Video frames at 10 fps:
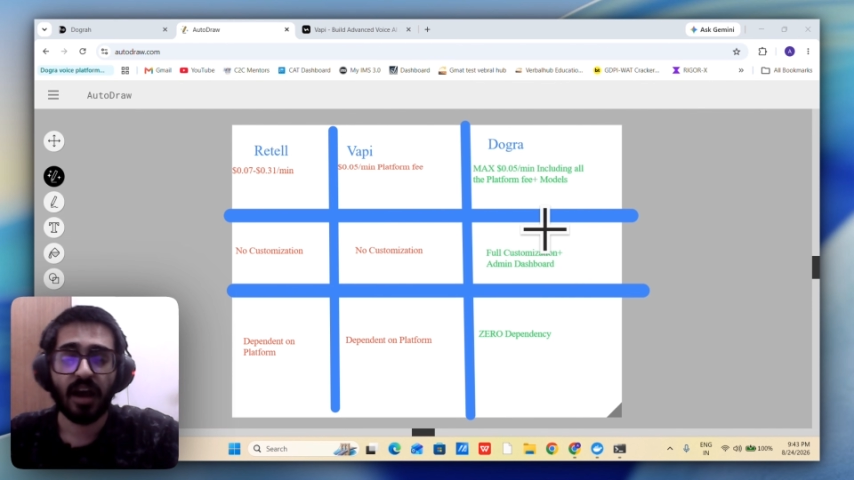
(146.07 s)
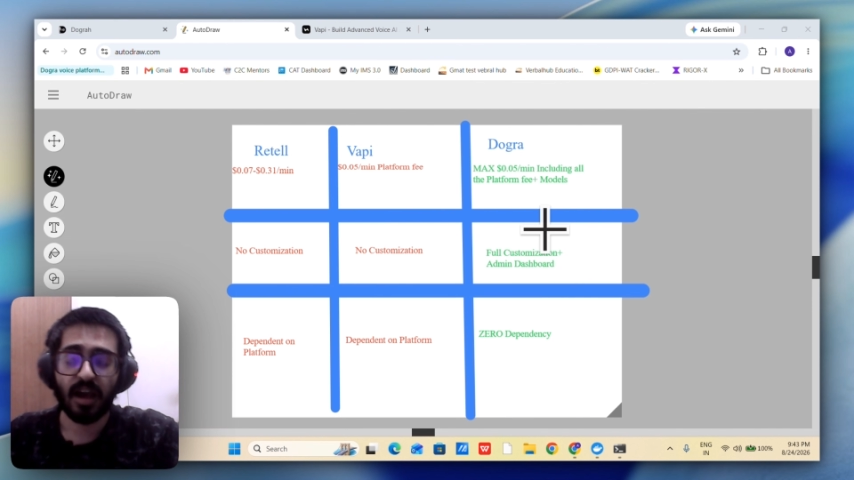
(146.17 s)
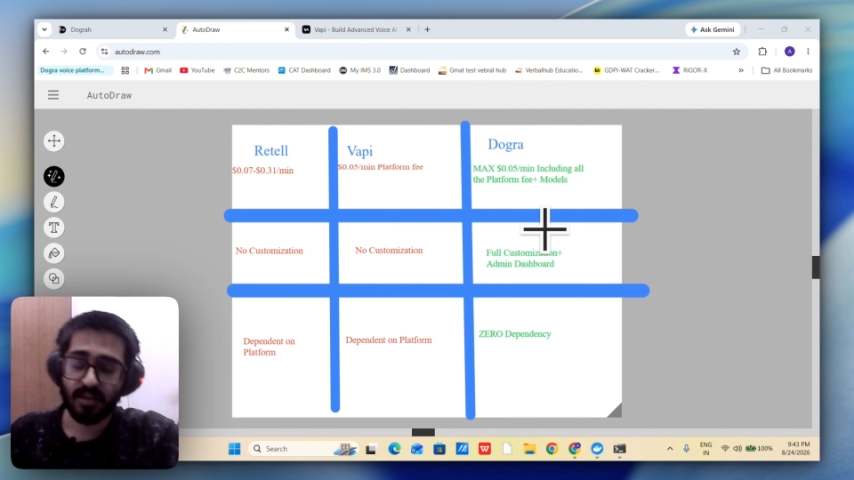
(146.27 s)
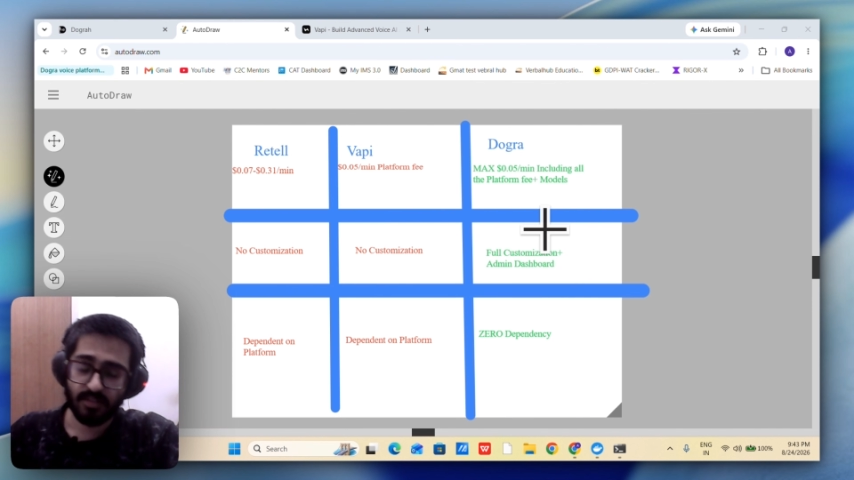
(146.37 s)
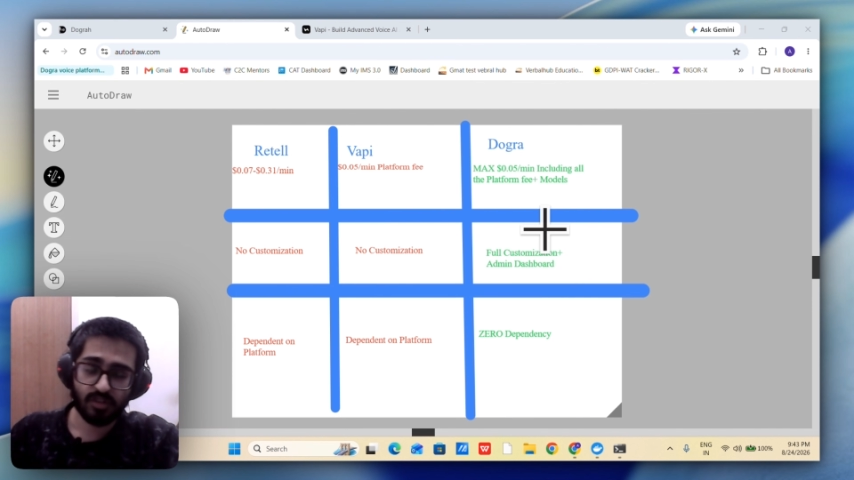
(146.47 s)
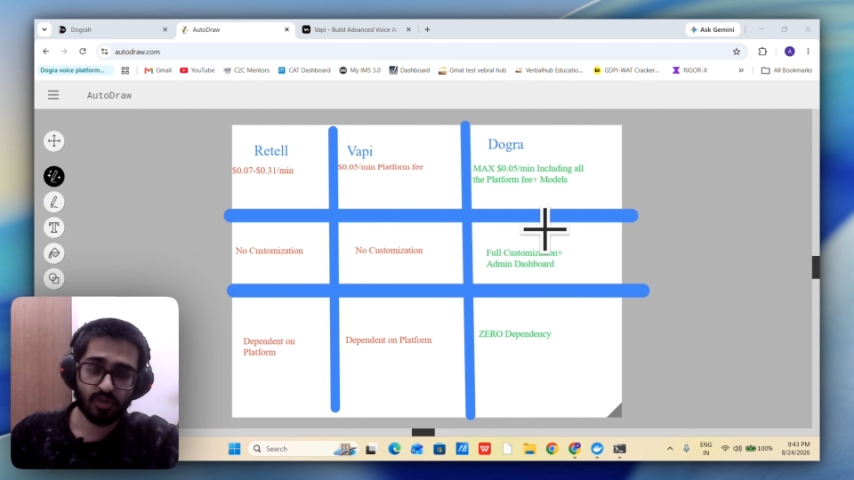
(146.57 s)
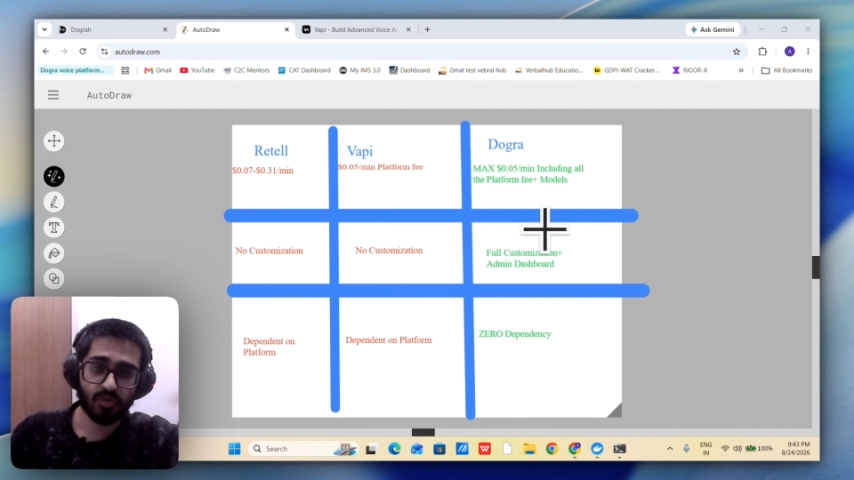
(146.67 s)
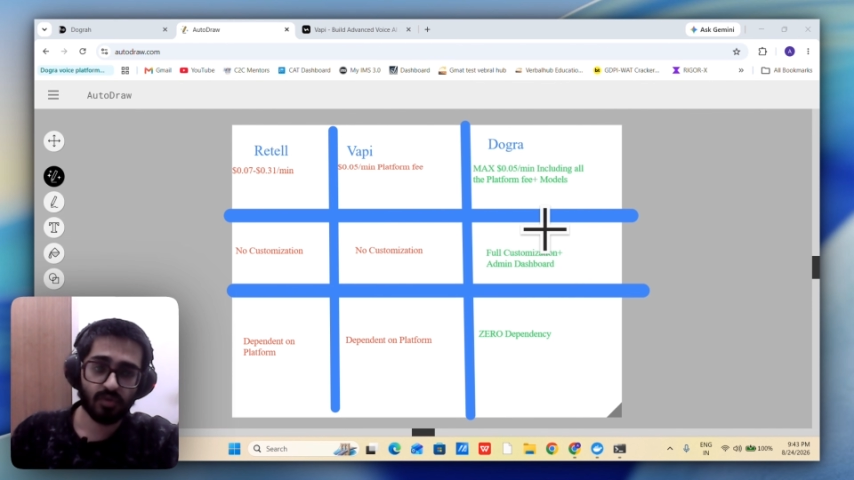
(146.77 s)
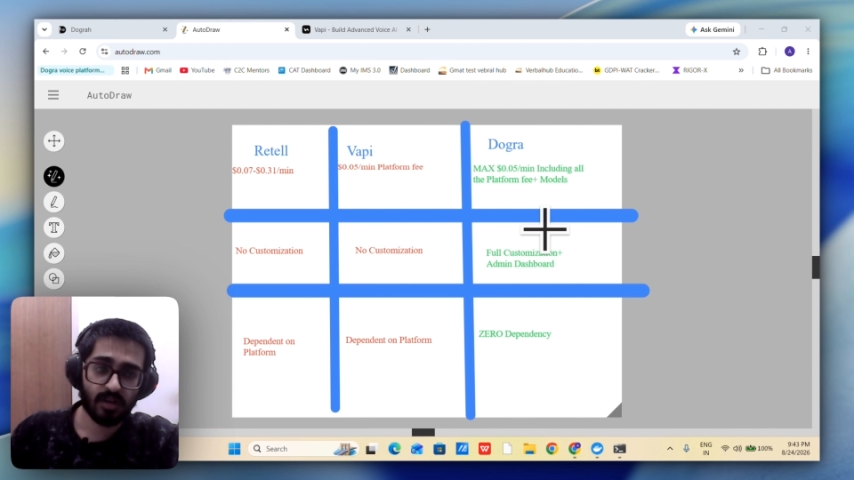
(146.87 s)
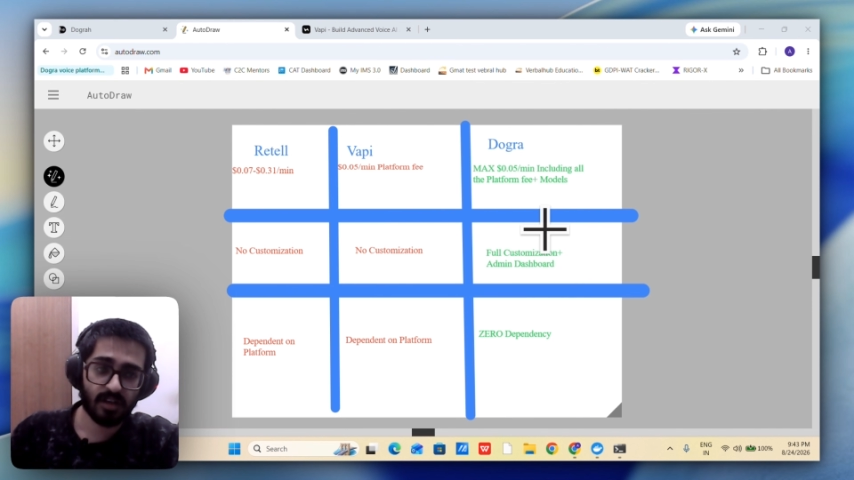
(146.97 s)
I will show
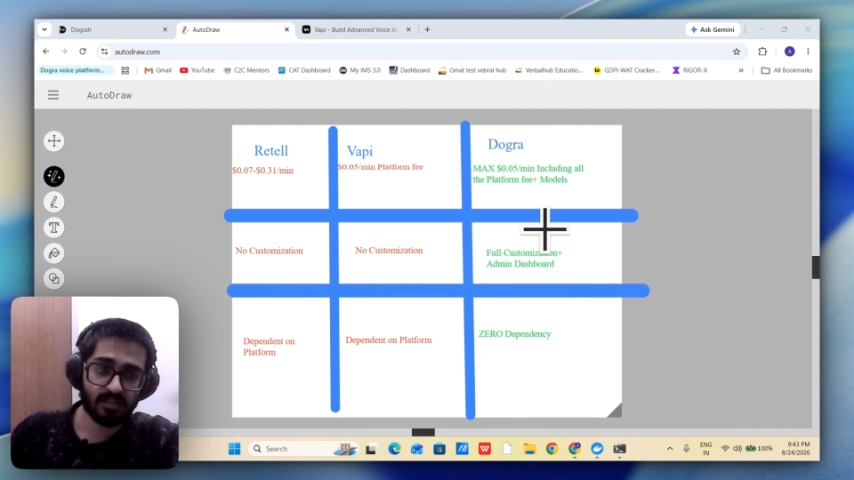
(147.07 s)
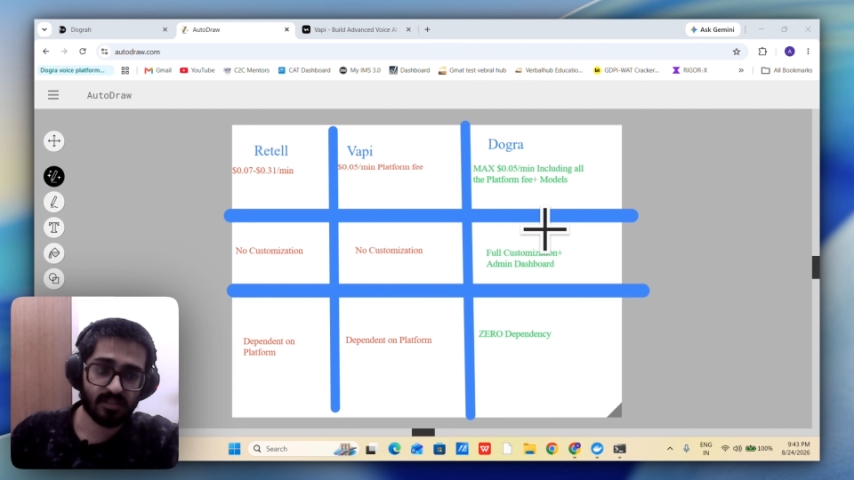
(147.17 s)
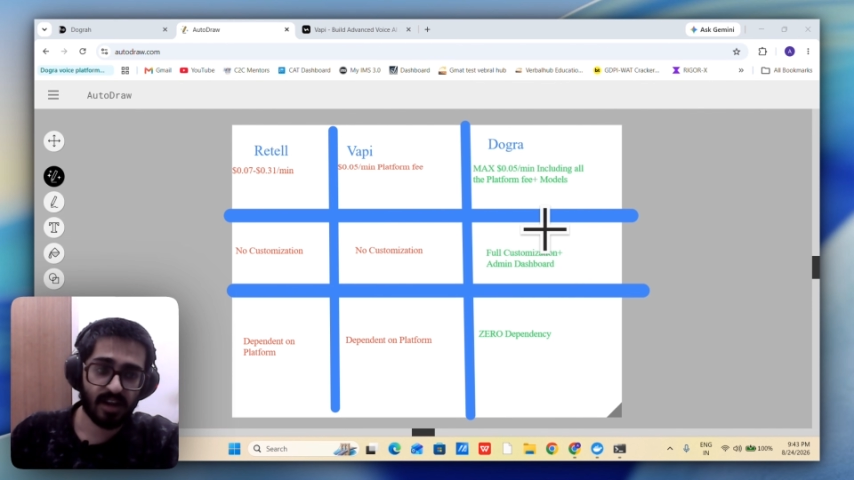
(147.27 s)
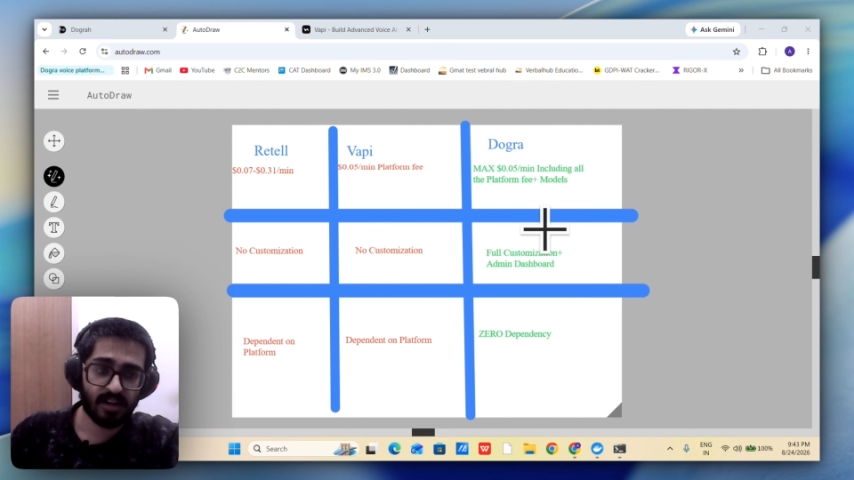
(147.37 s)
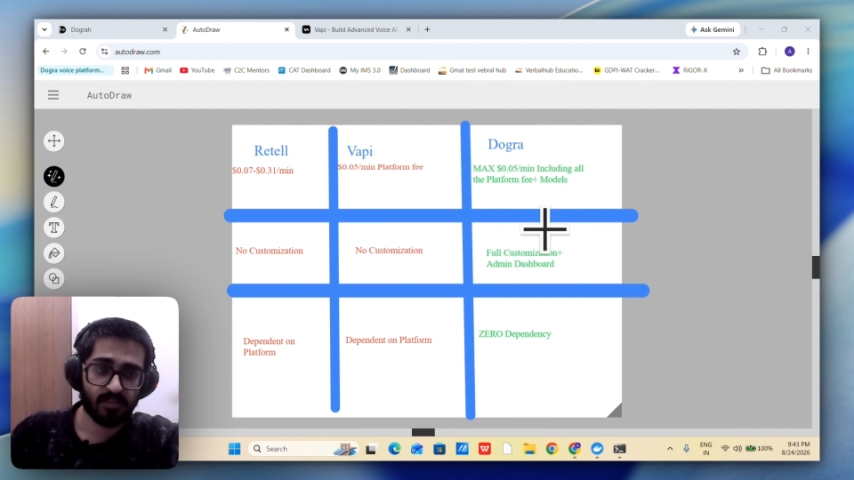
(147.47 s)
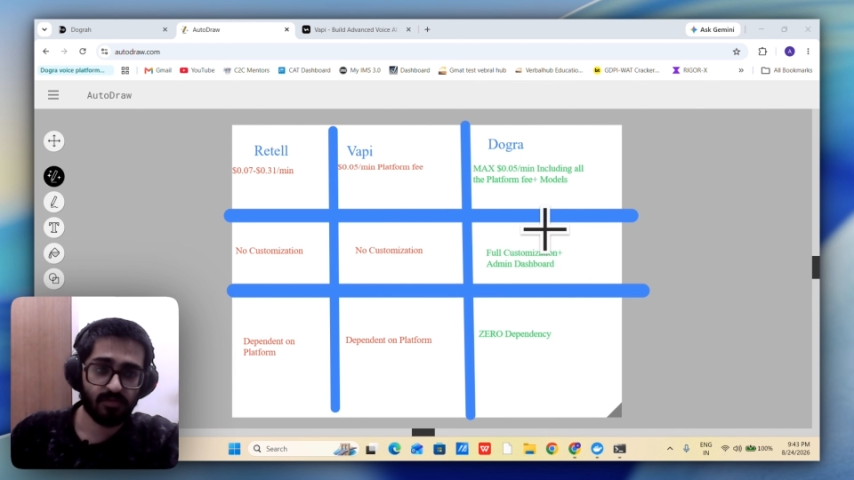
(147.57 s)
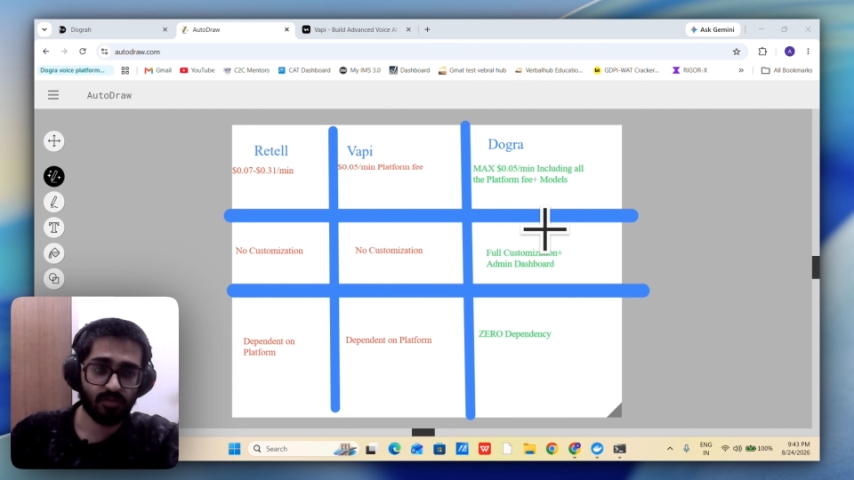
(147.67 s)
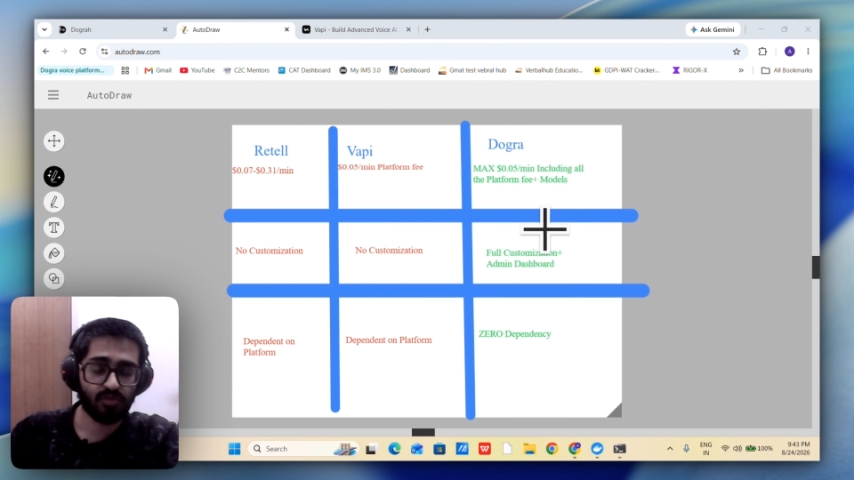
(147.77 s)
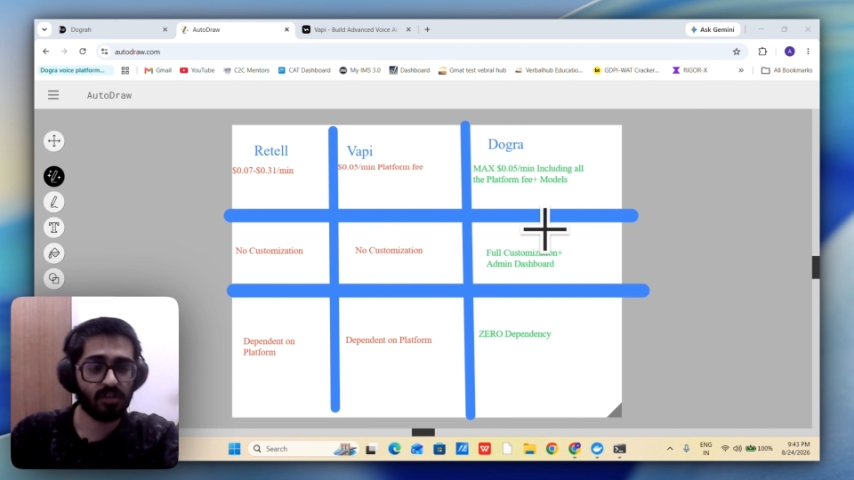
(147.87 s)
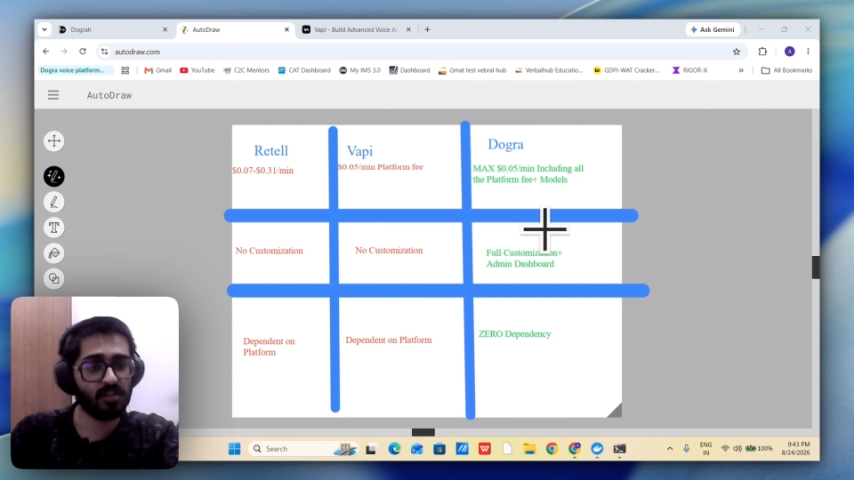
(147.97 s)
you guys that in
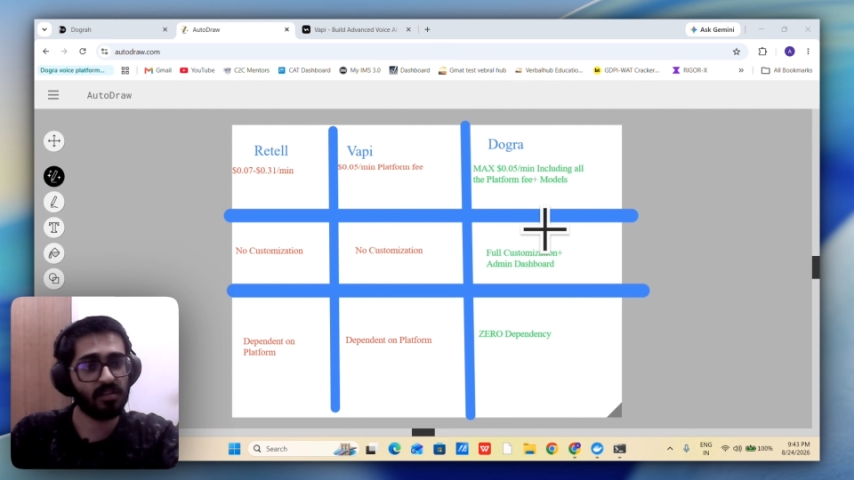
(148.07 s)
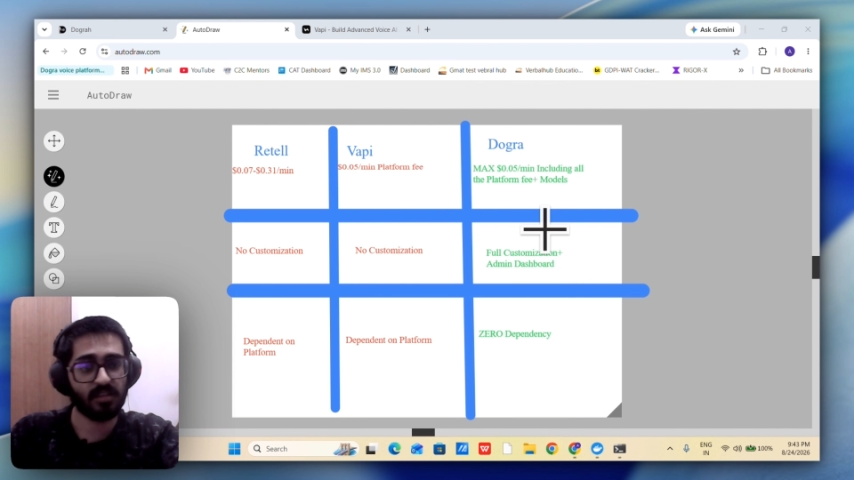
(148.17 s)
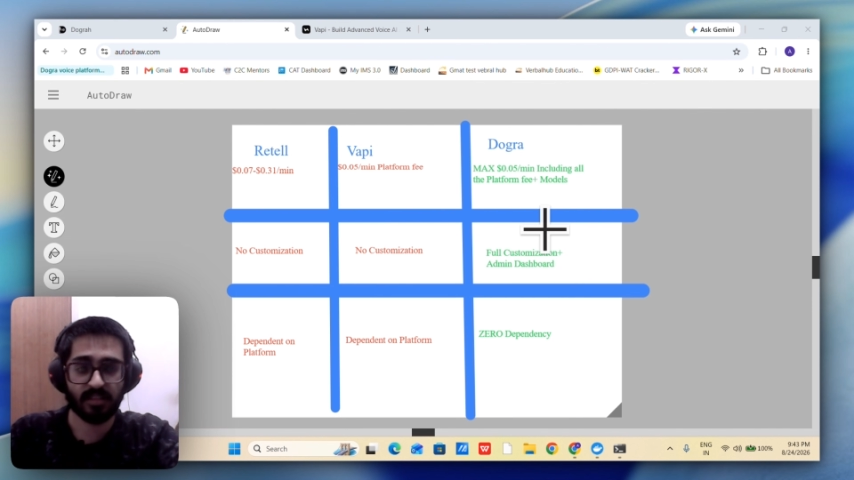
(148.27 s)
future